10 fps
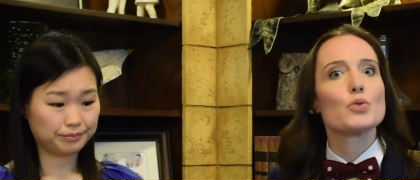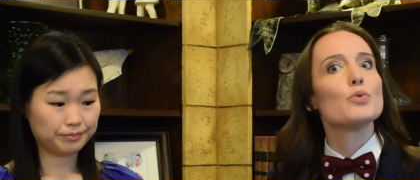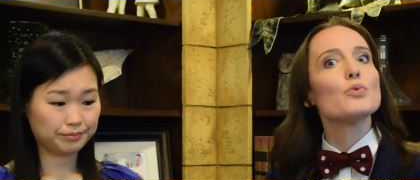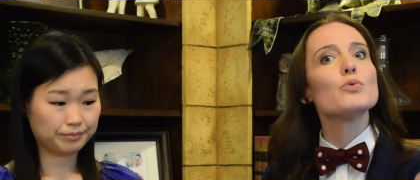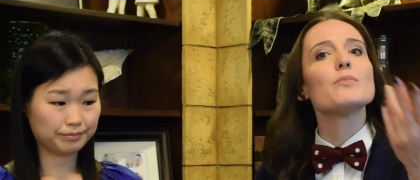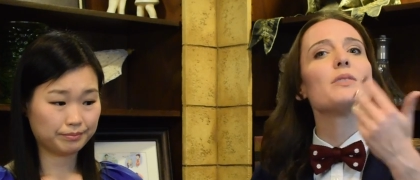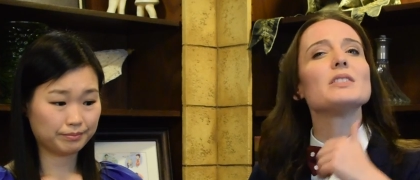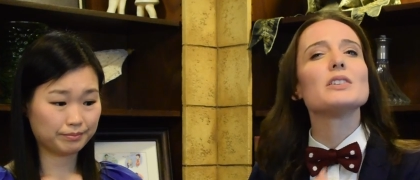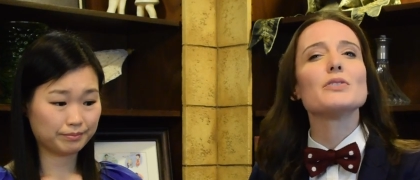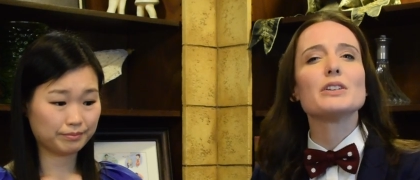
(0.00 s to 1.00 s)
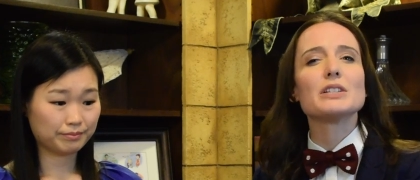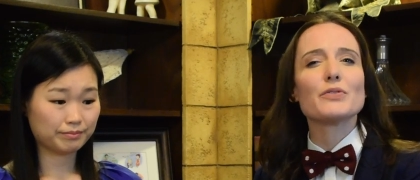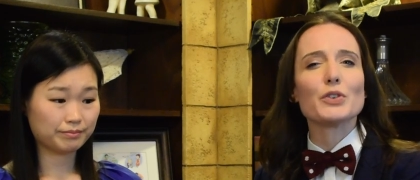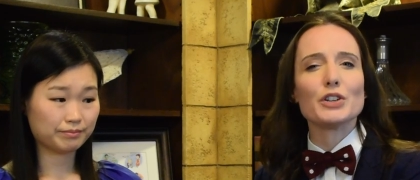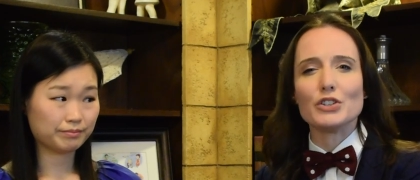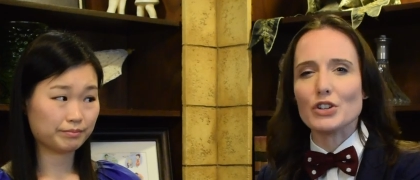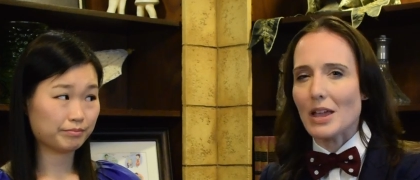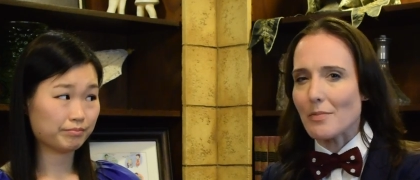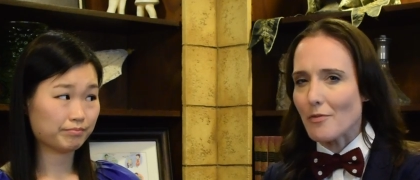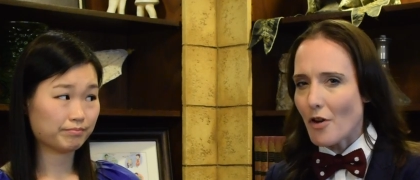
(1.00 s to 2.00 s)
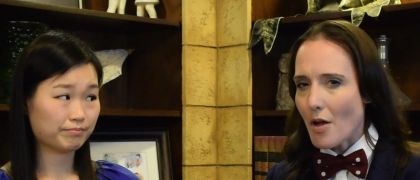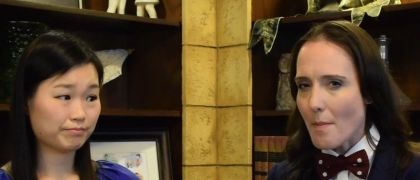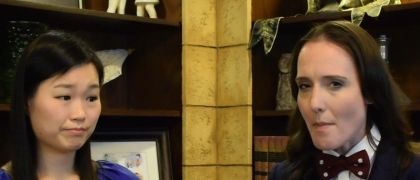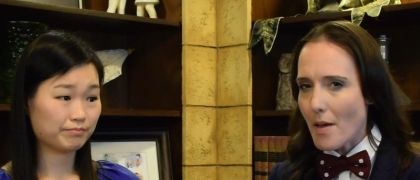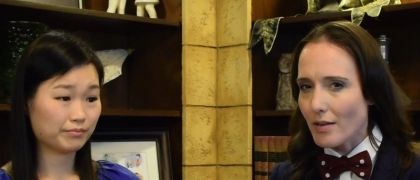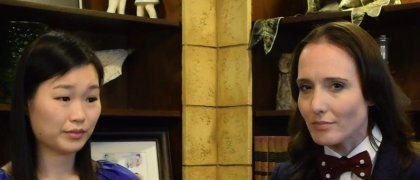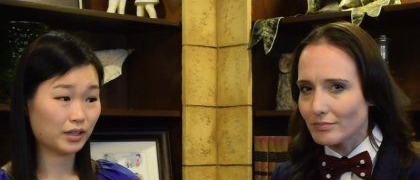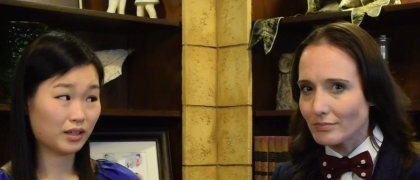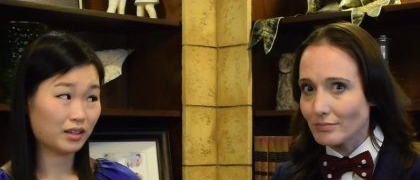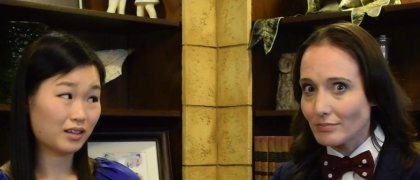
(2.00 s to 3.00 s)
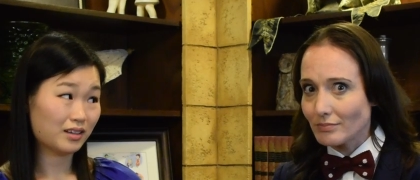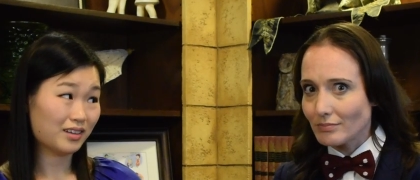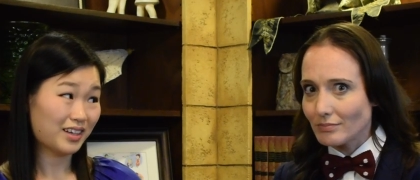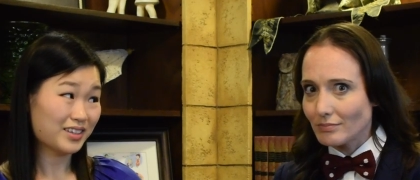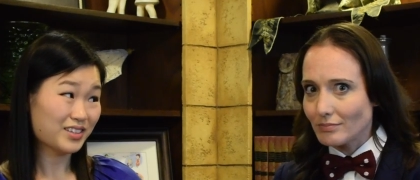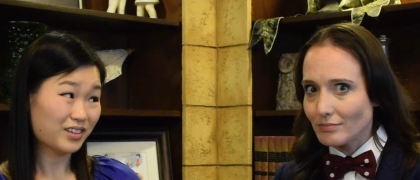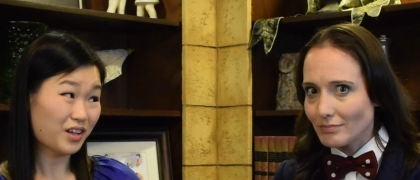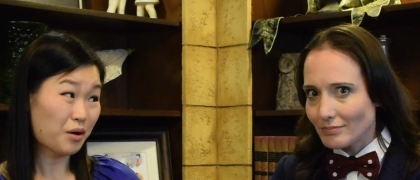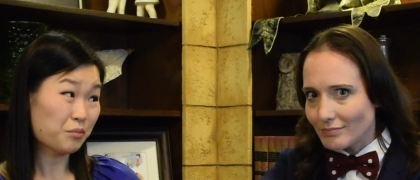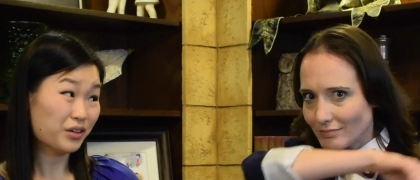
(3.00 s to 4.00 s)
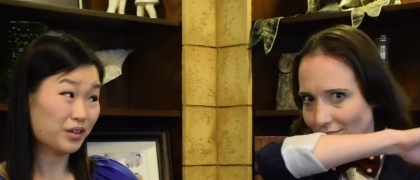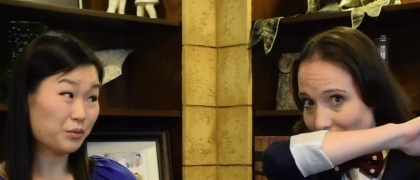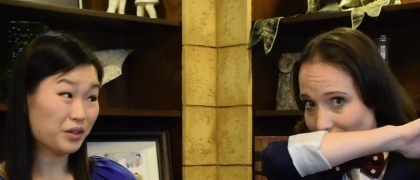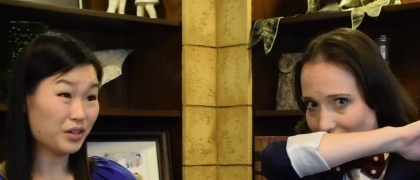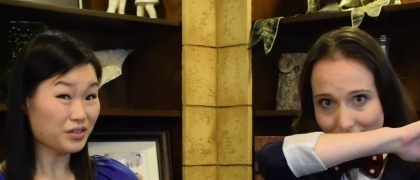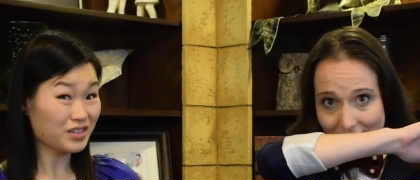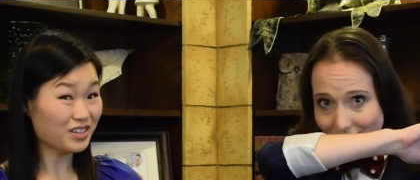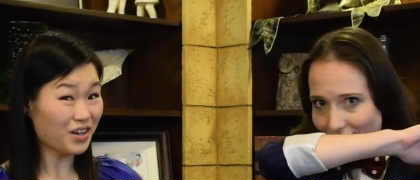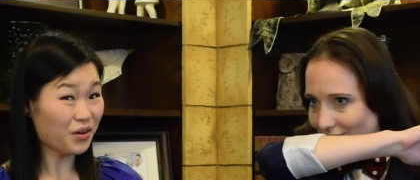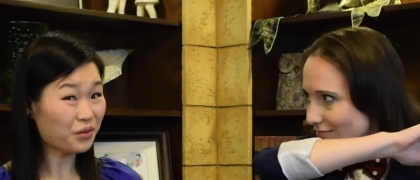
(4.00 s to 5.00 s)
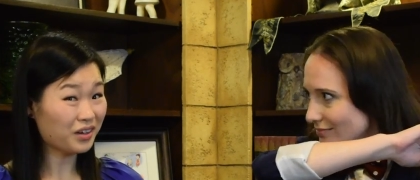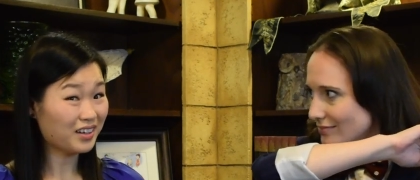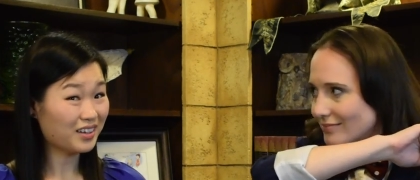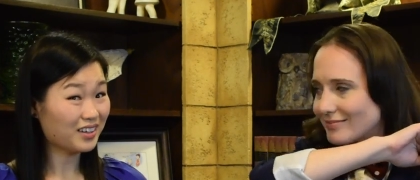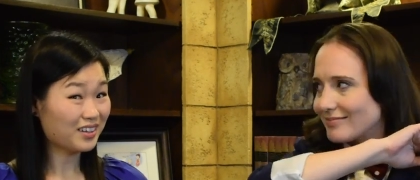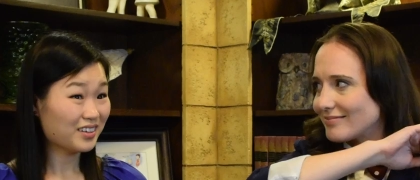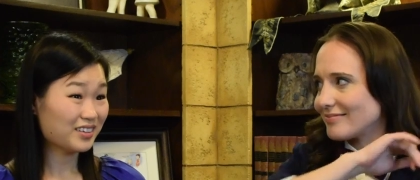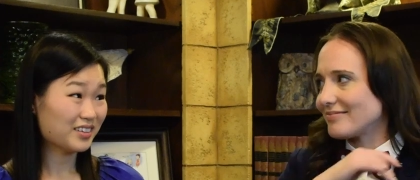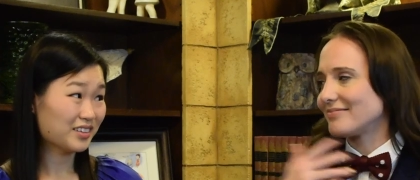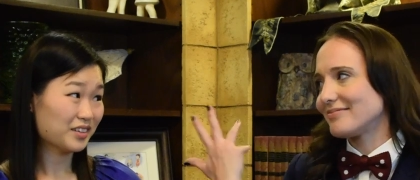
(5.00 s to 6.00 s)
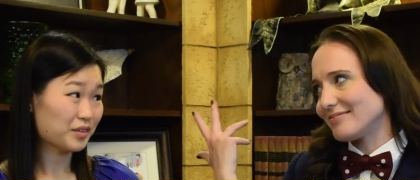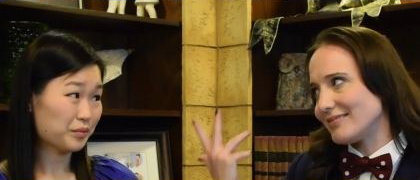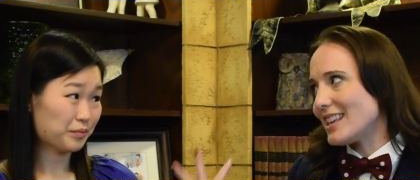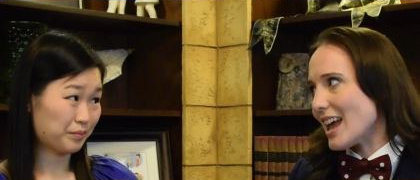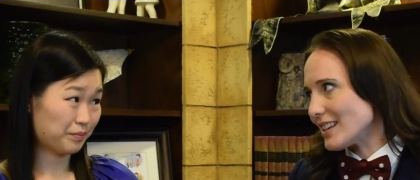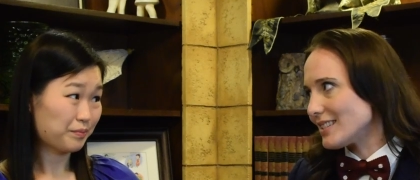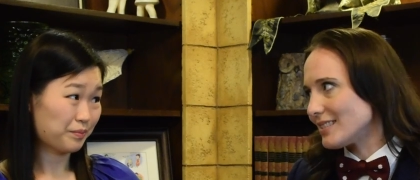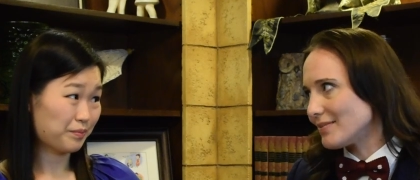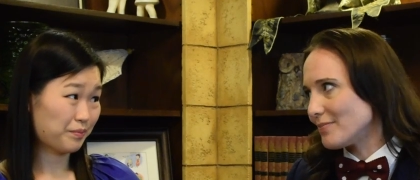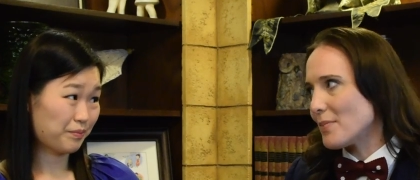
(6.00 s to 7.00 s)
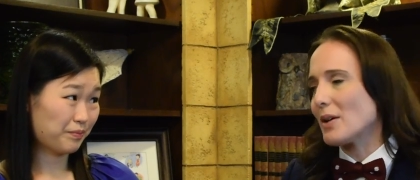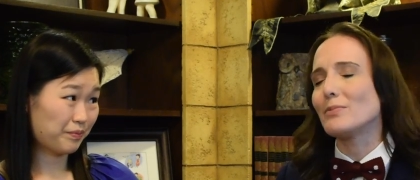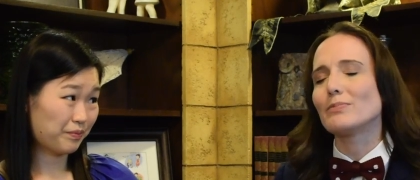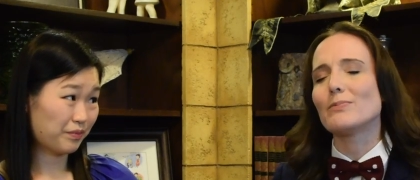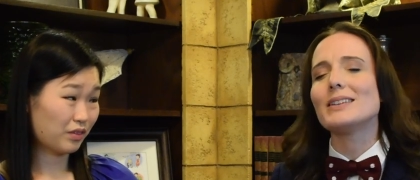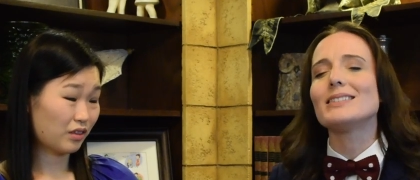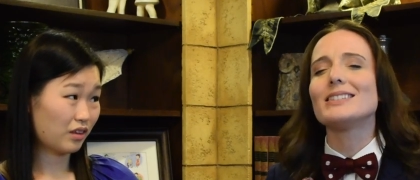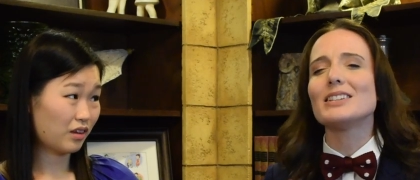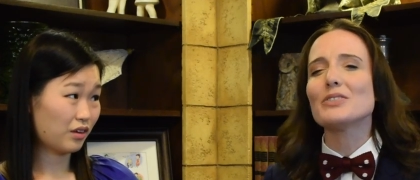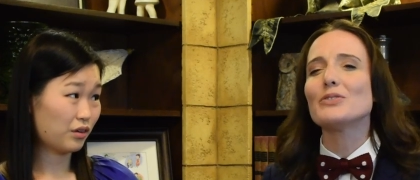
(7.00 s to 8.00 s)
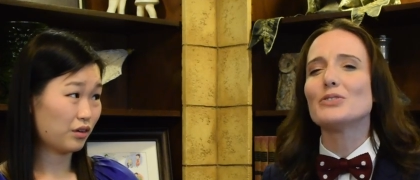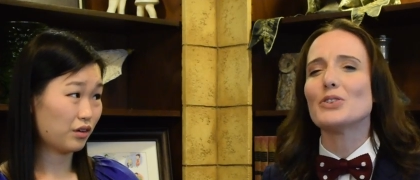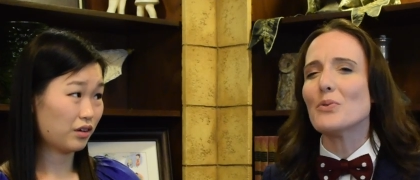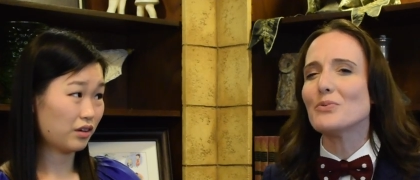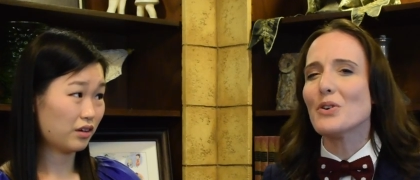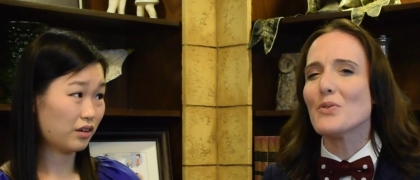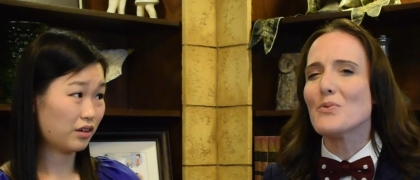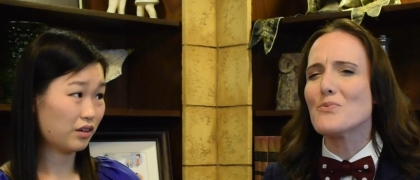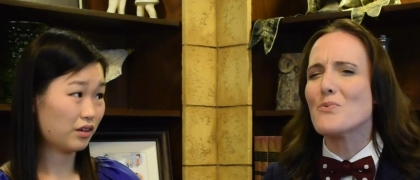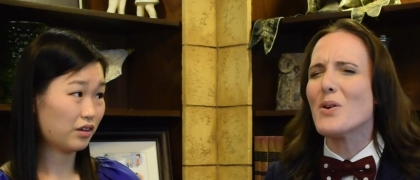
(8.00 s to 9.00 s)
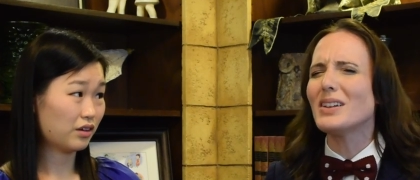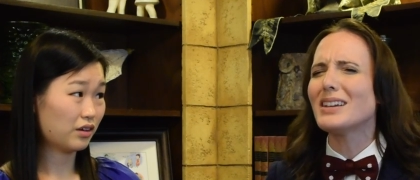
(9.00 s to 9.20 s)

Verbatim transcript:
Speaker 1: who the mysterious footage came from.
Speaker 2: That's a lot more than we used to know.
Speaker 1: Yes, but we still don't know what